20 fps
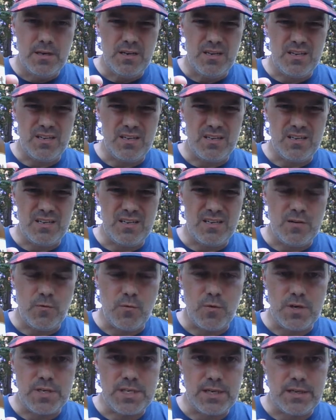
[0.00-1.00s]
I
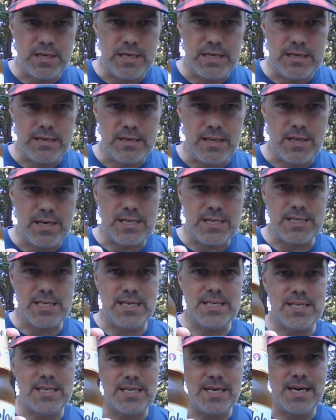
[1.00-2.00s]
want to say I think it's
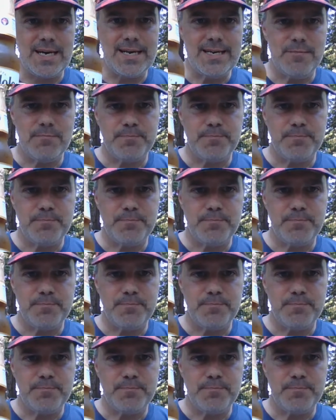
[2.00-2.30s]
1990.